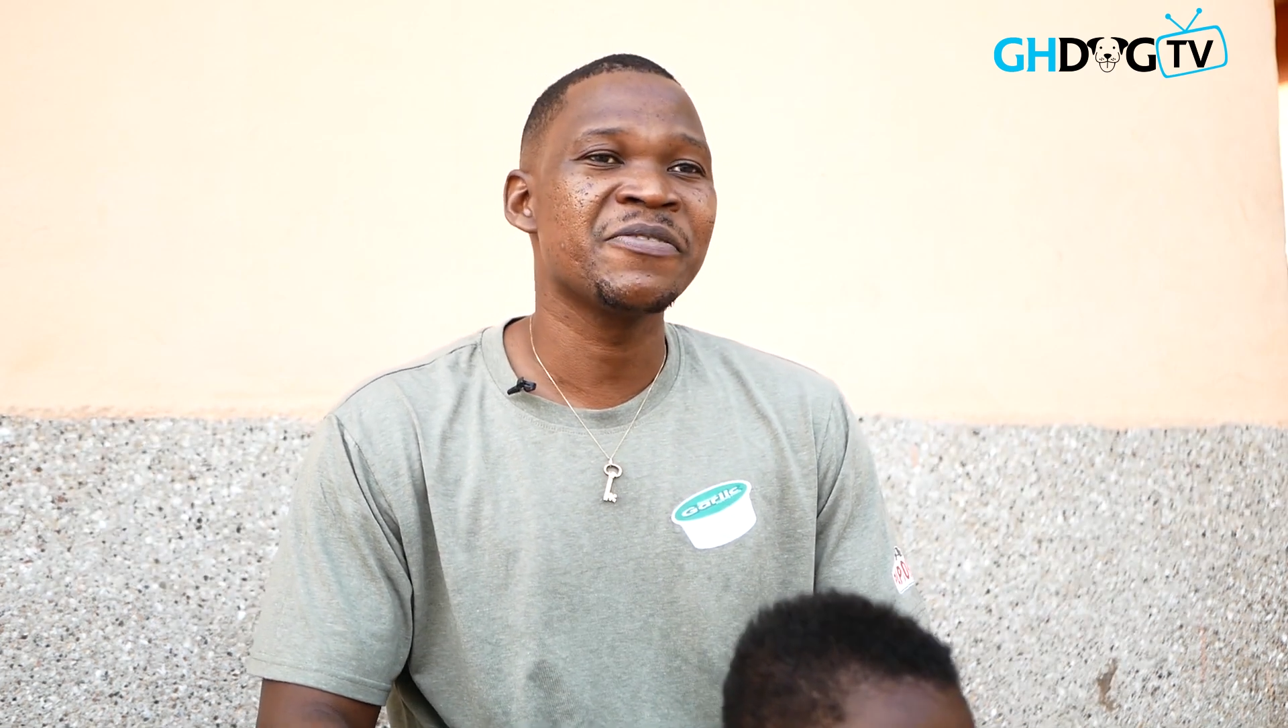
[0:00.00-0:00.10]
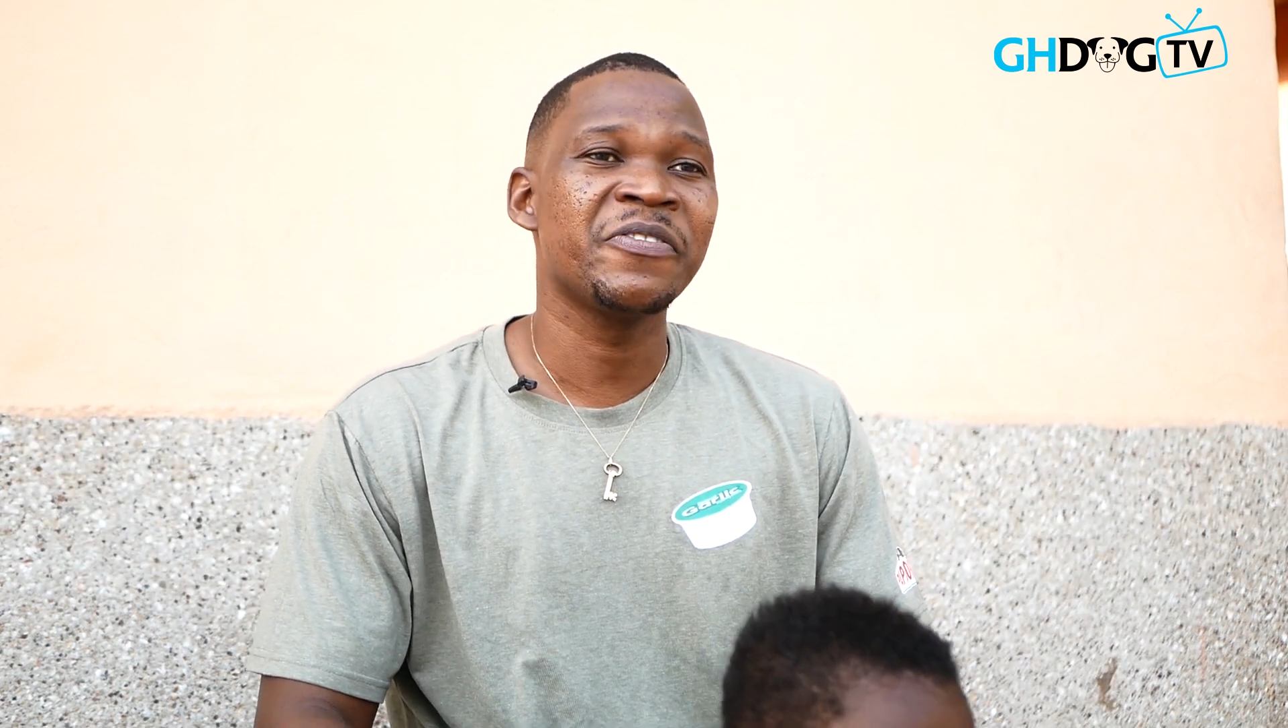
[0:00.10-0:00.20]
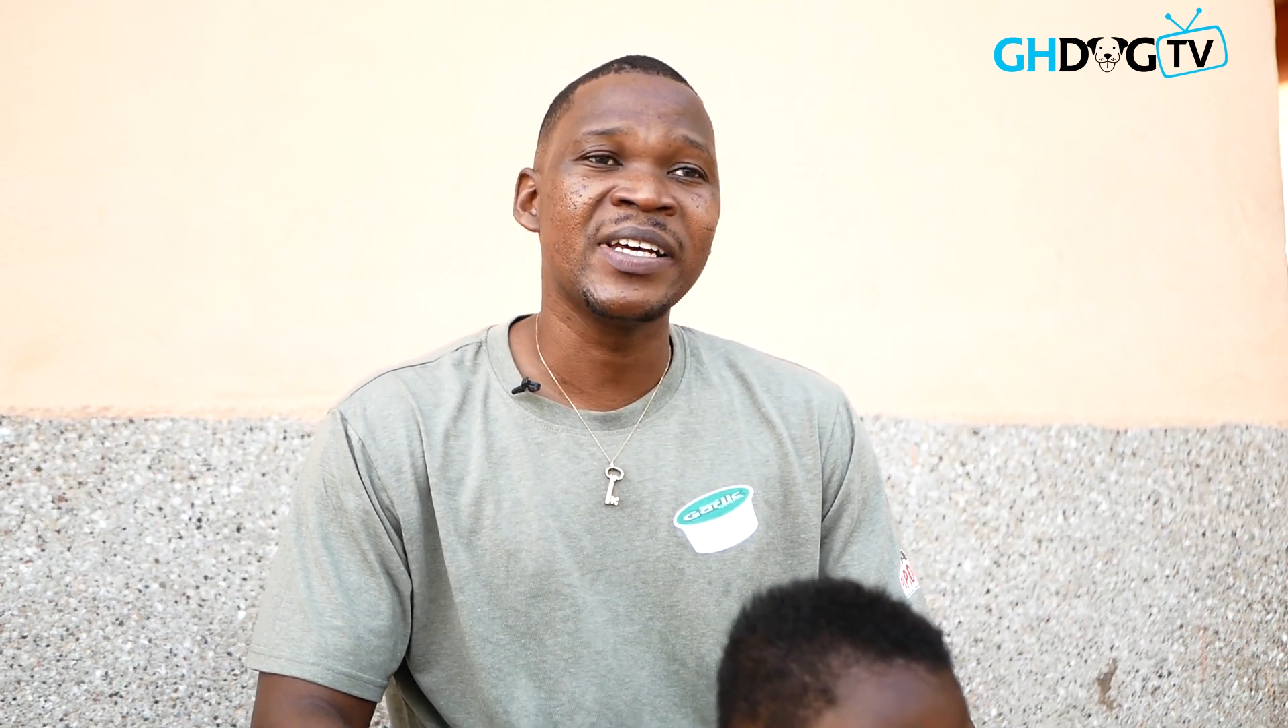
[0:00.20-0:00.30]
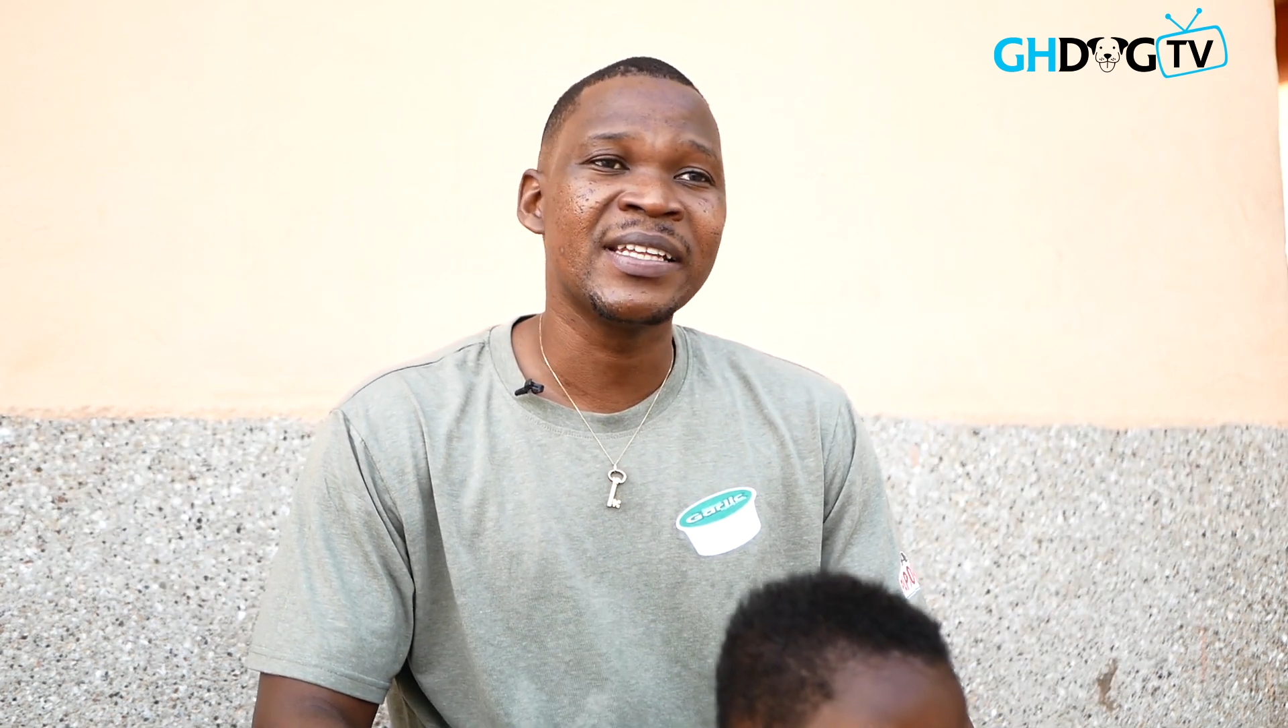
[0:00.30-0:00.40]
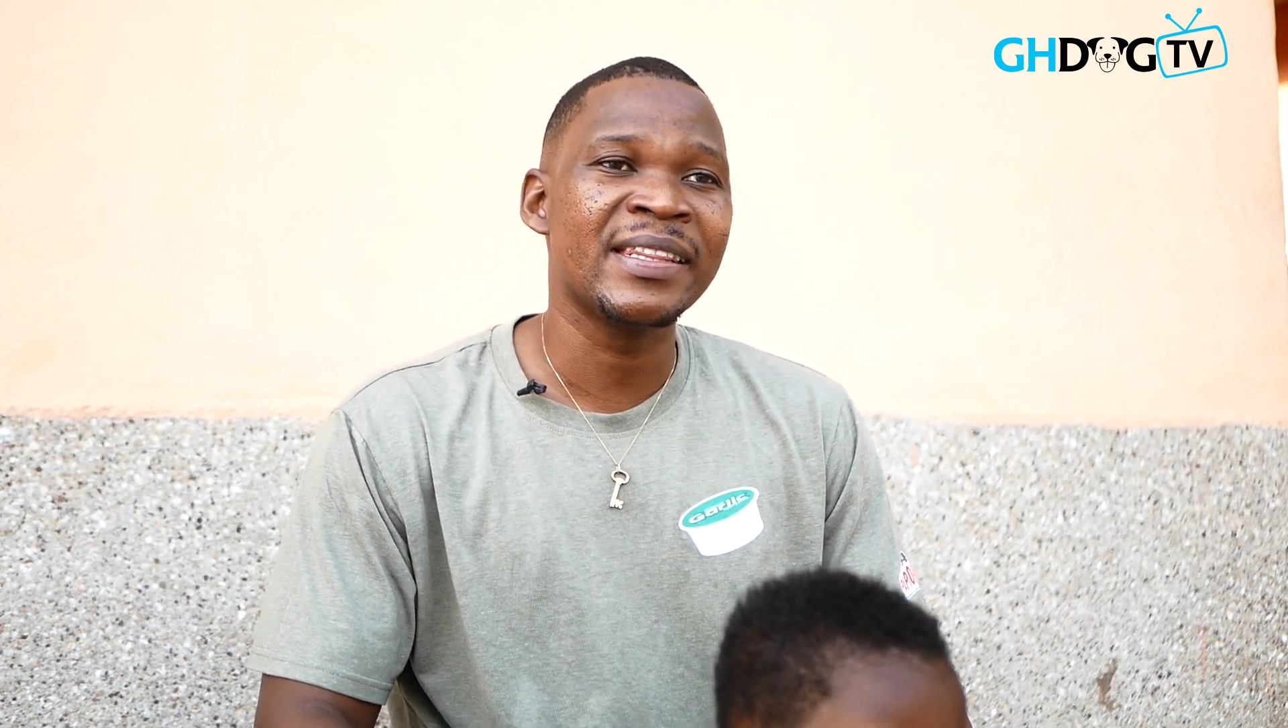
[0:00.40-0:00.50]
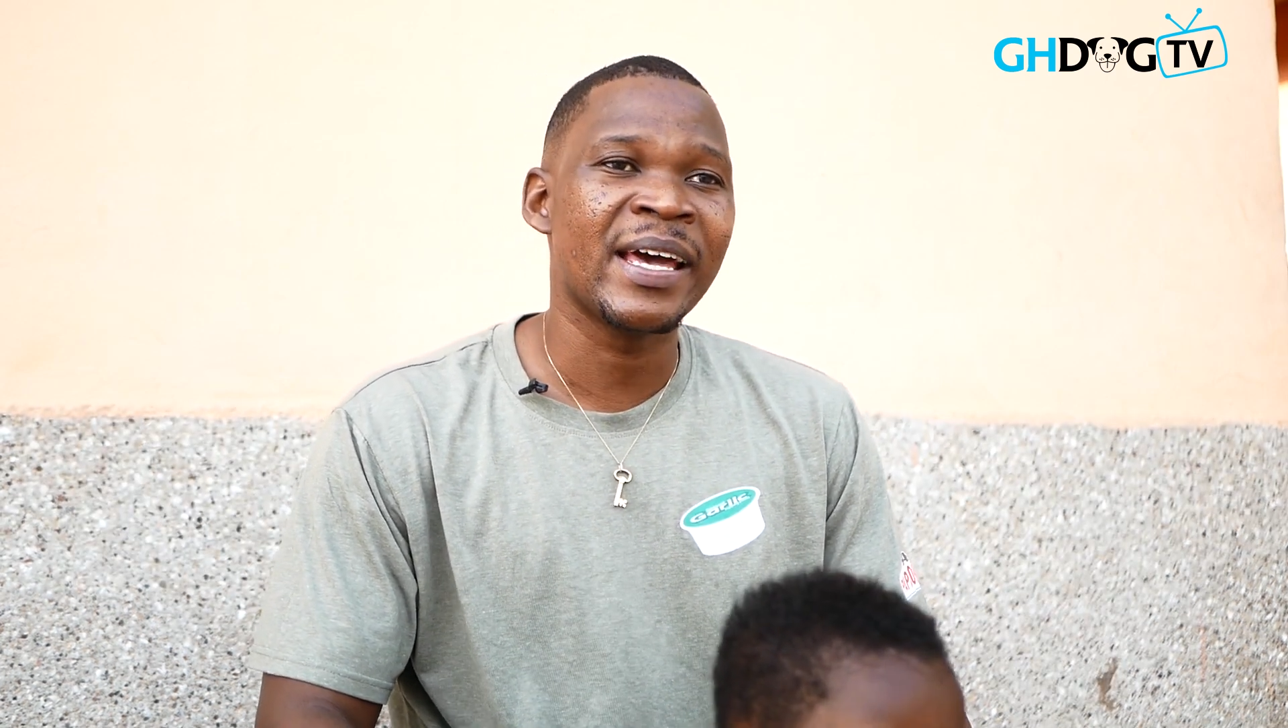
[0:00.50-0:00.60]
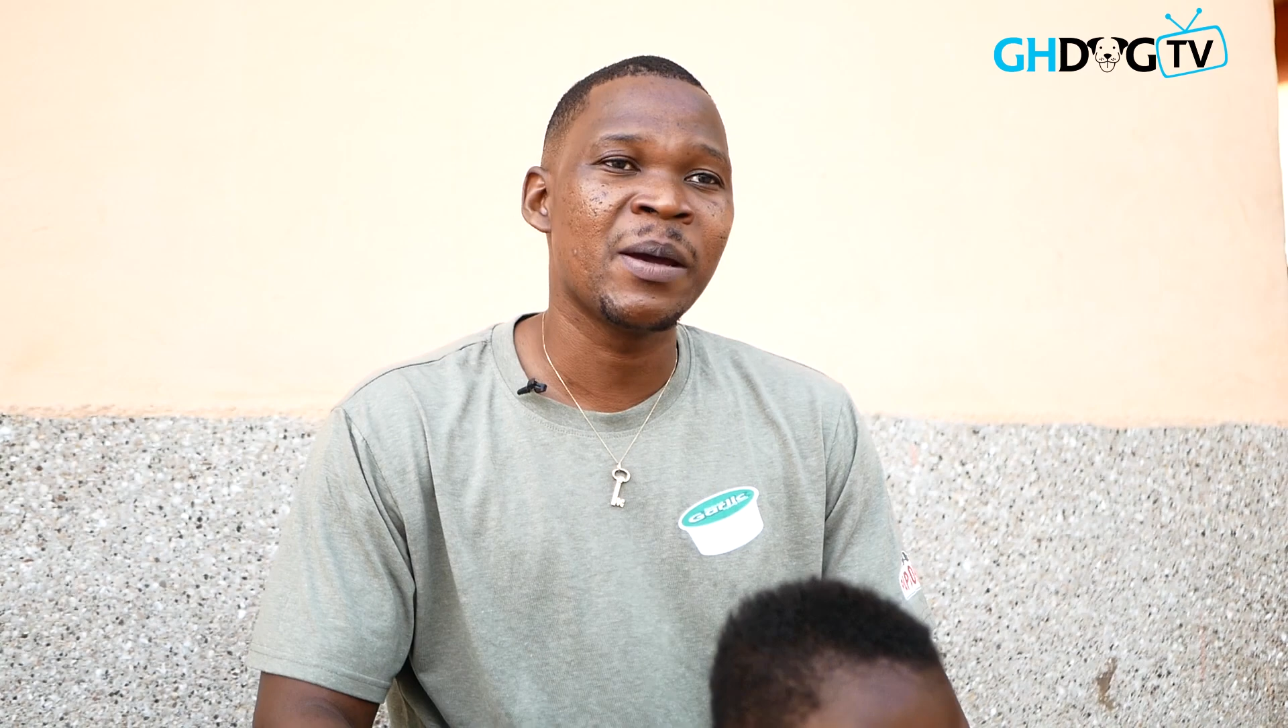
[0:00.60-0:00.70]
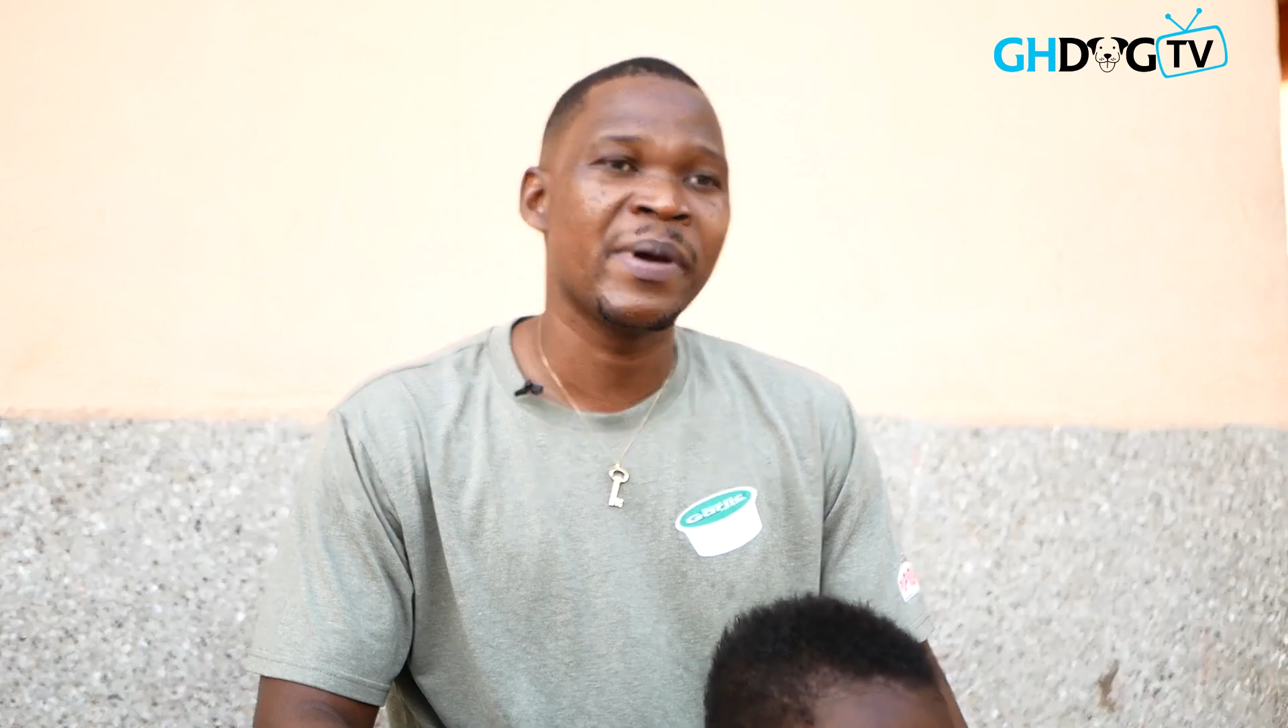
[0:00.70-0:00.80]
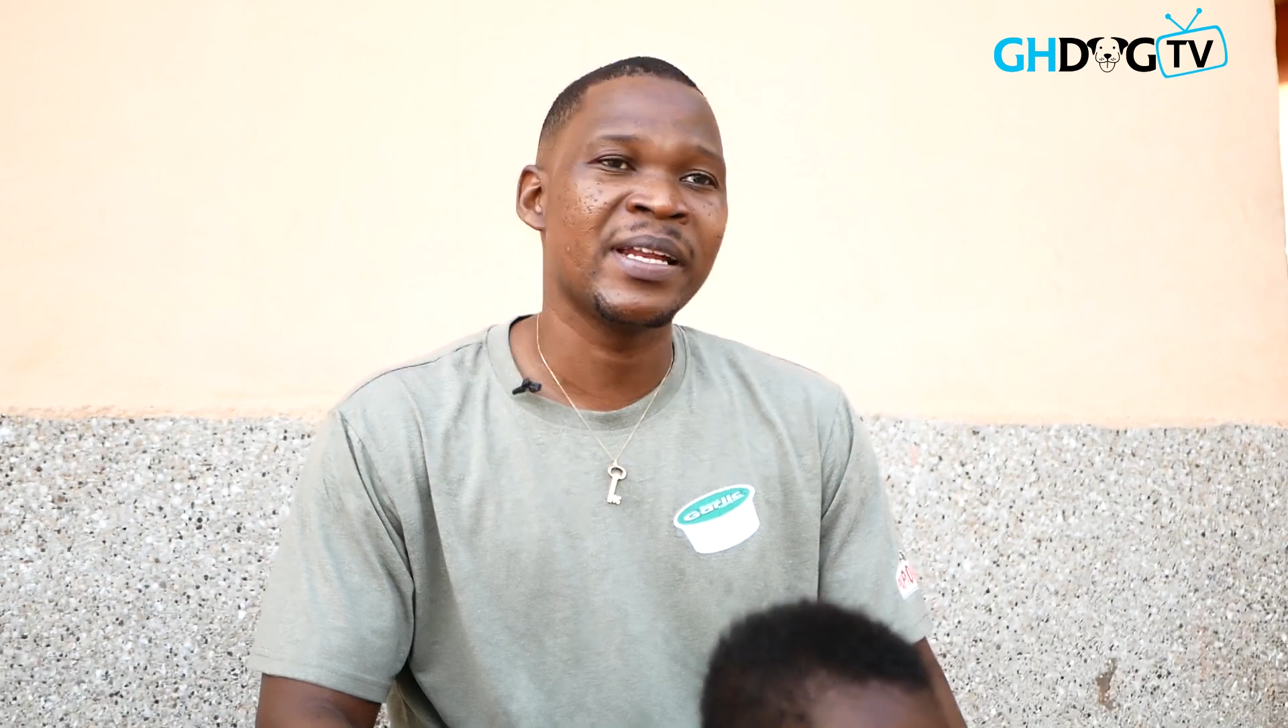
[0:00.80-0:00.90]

feed them,